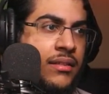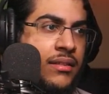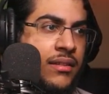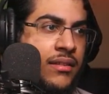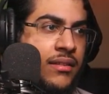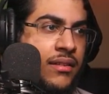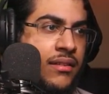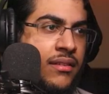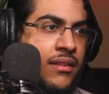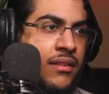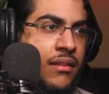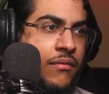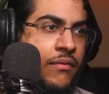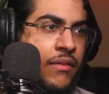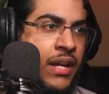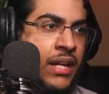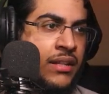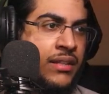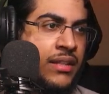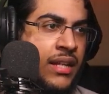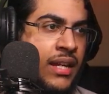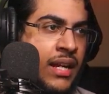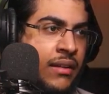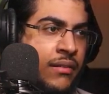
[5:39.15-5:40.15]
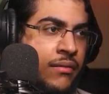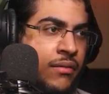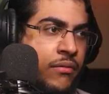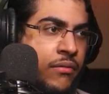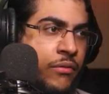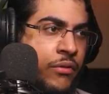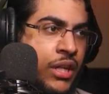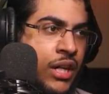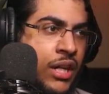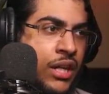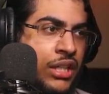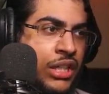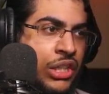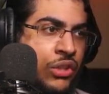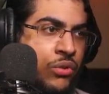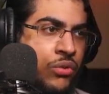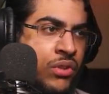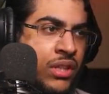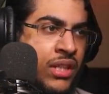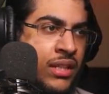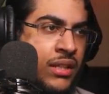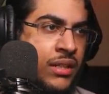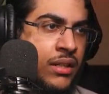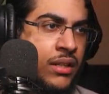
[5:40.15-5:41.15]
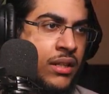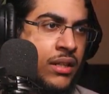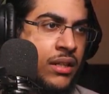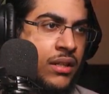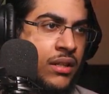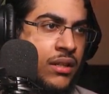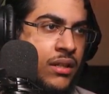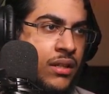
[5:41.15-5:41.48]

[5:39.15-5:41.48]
this is the one that we are using